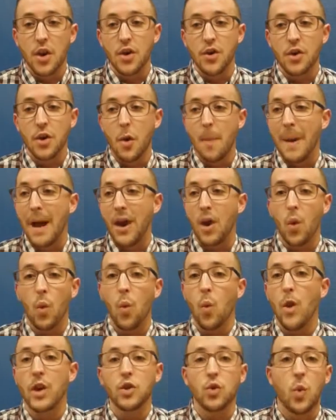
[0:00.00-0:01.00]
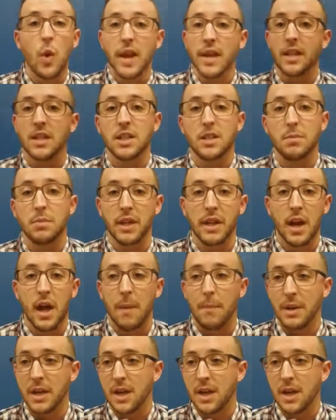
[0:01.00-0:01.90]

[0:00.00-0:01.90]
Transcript: no matter which way it's split up.